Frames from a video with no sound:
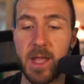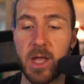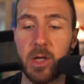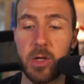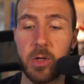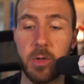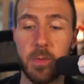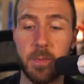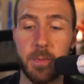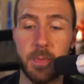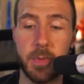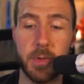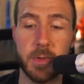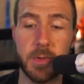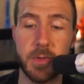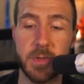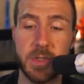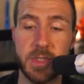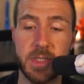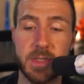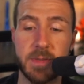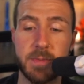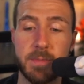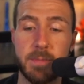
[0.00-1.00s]

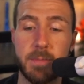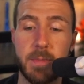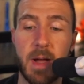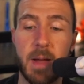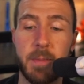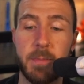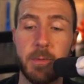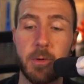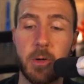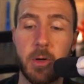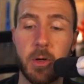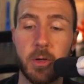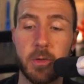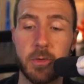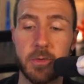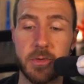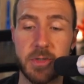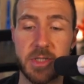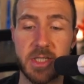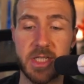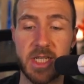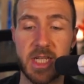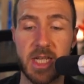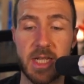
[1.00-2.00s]
compose map color
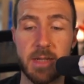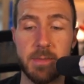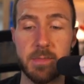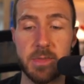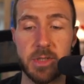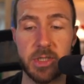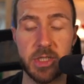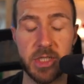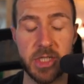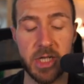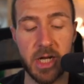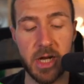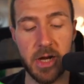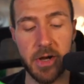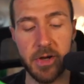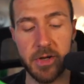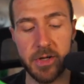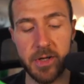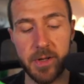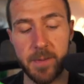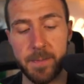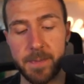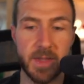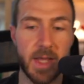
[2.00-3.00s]
scheme
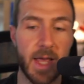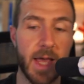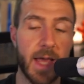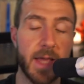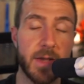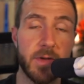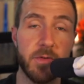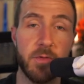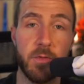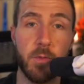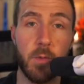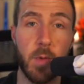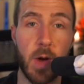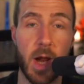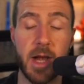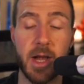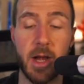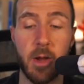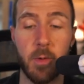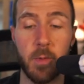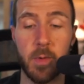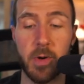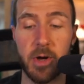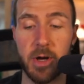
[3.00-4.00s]
dark and run
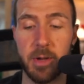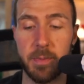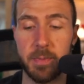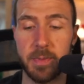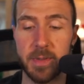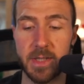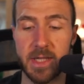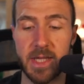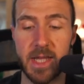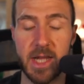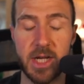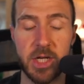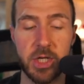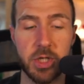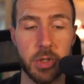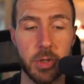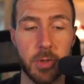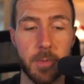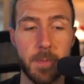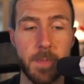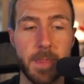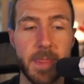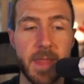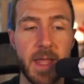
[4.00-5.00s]
our
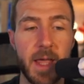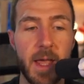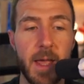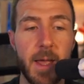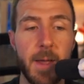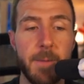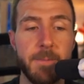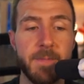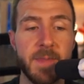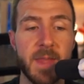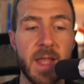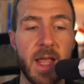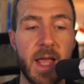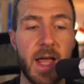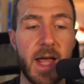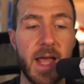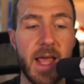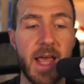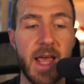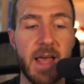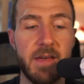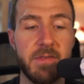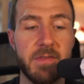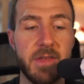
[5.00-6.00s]
application, I
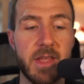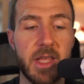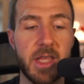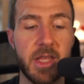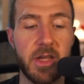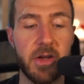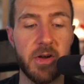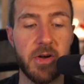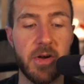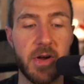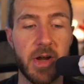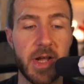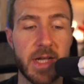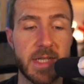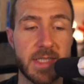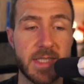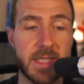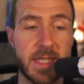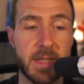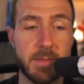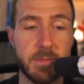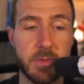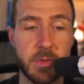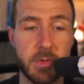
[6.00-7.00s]
have here a
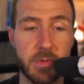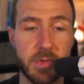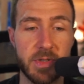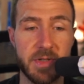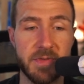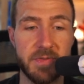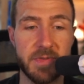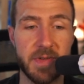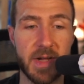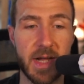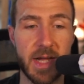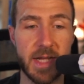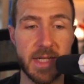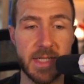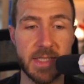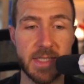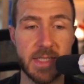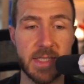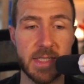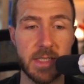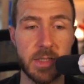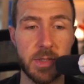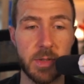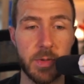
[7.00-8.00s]
Samsung
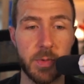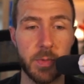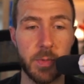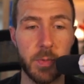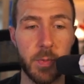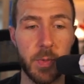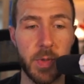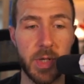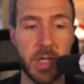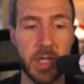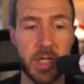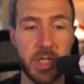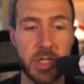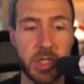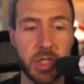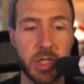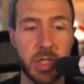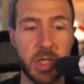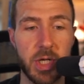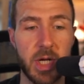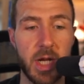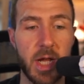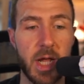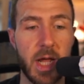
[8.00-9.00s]
device
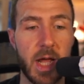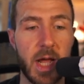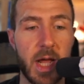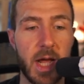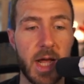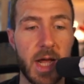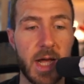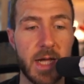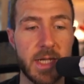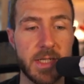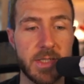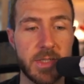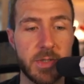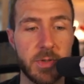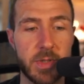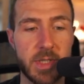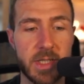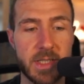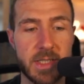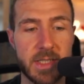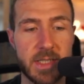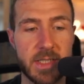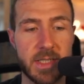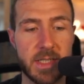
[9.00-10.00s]
which, as you
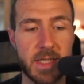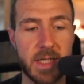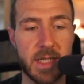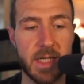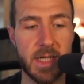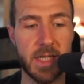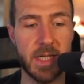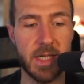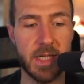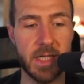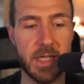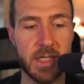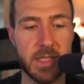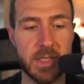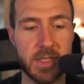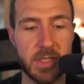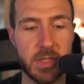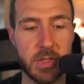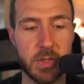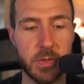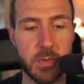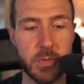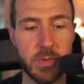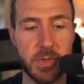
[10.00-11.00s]
can see, is
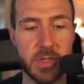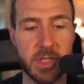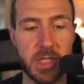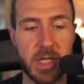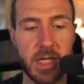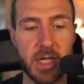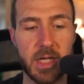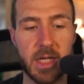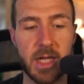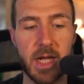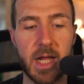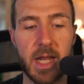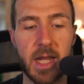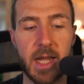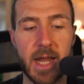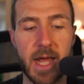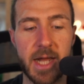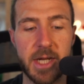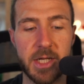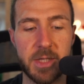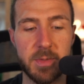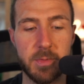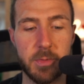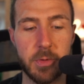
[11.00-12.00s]
using a
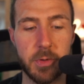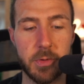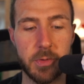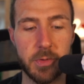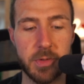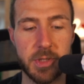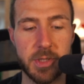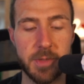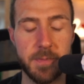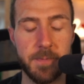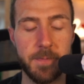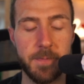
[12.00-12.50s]
light mode.